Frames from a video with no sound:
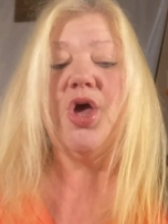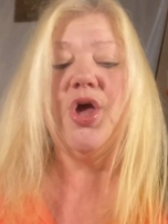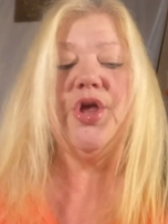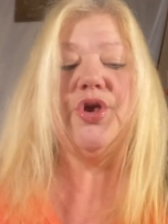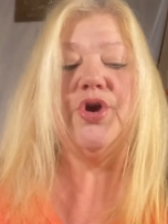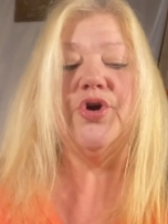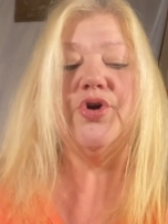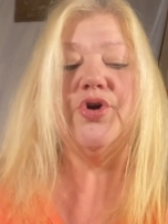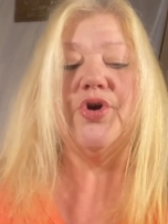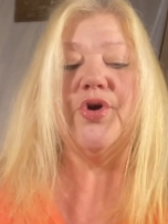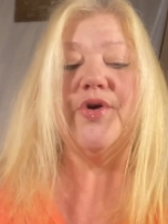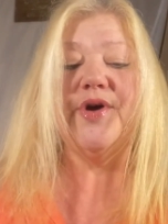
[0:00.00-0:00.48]

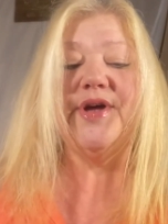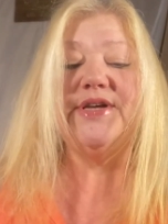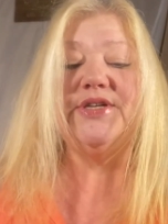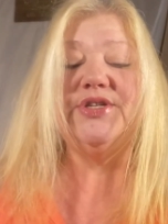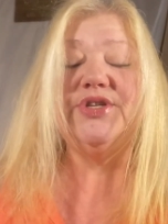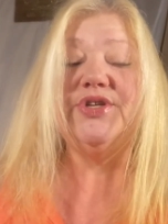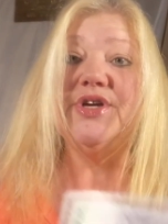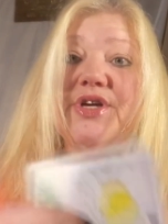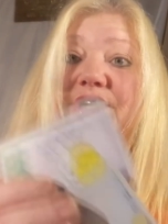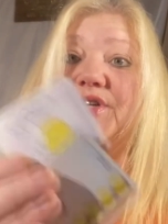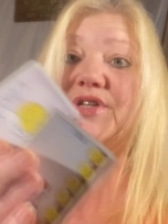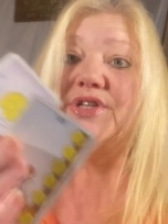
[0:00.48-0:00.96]
You're going
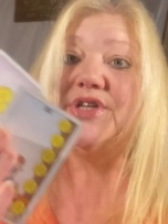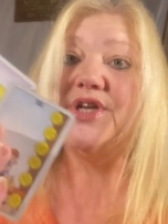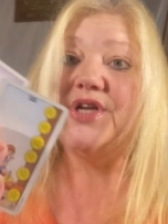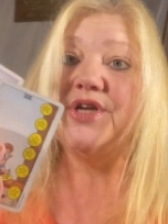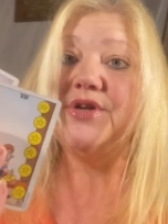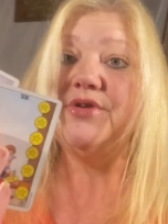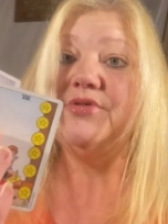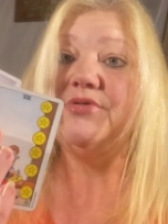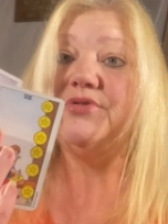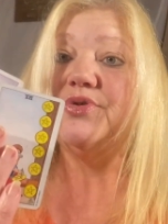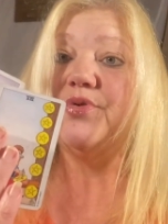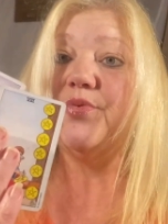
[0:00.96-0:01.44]
to
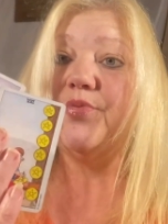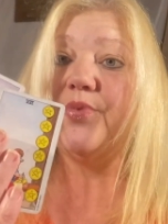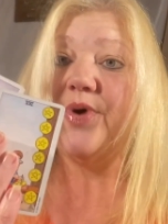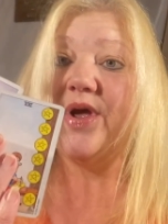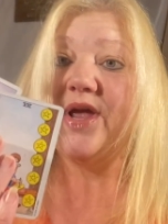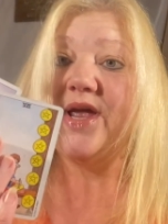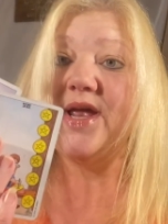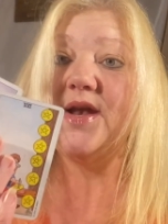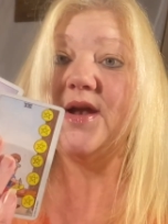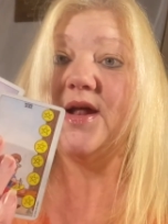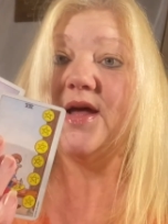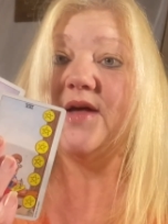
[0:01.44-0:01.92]
continue to
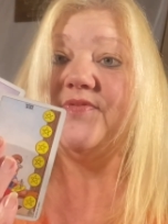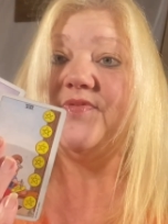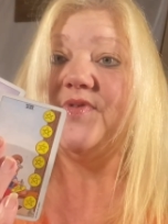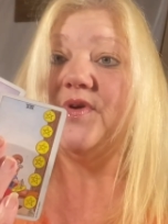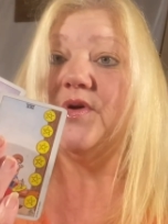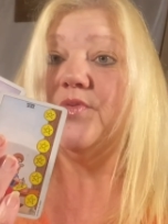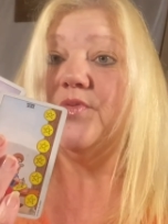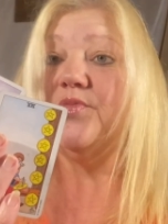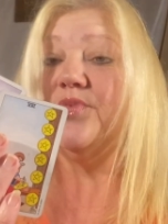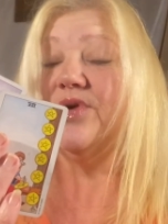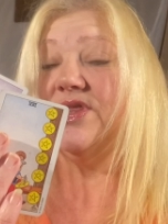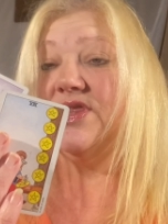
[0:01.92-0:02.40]
wait, I
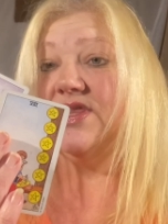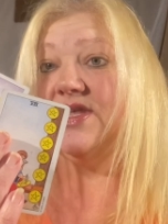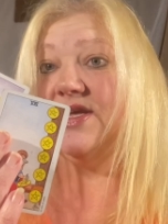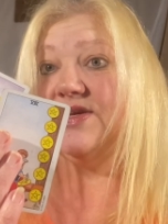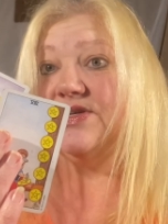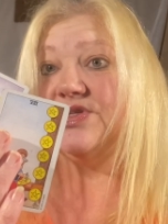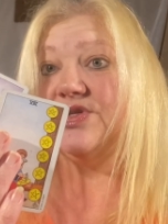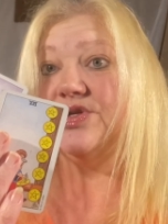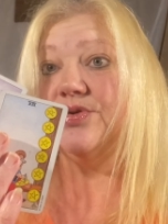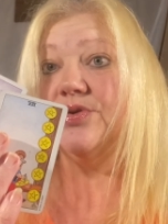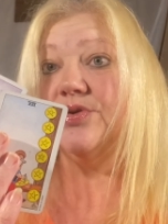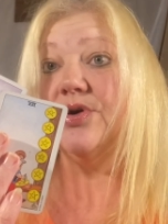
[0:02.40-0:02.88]
feel, with
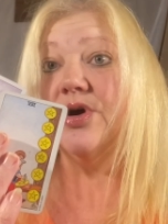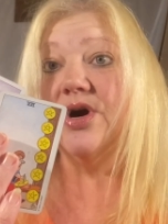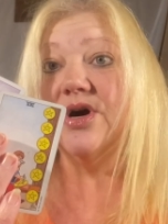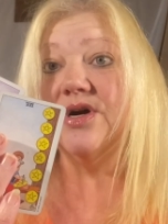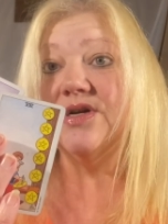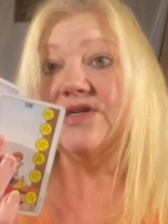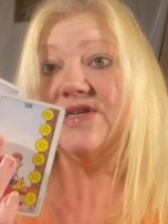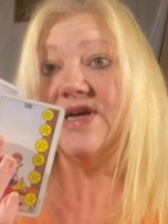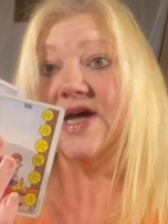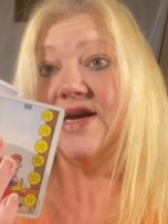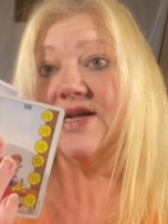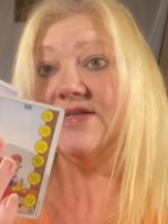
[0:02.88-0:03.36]
these two
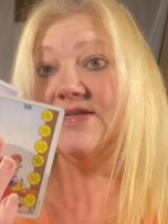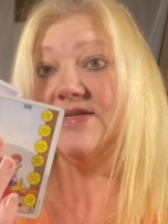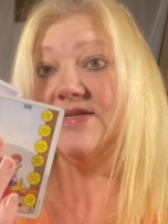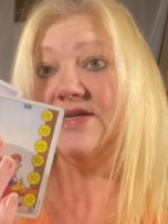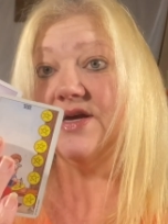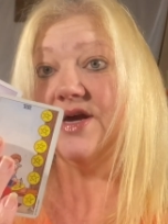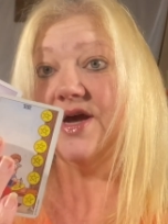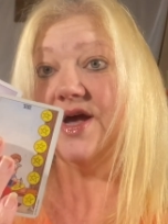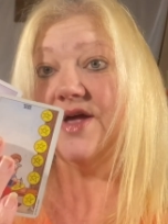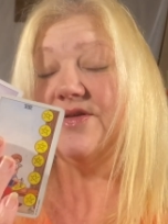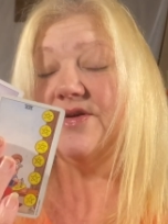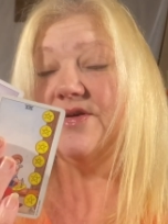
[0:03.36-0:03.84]
cards added
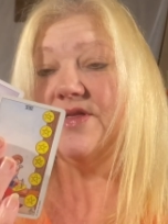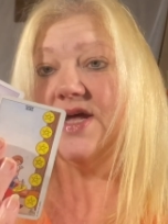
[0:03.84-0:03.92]
together.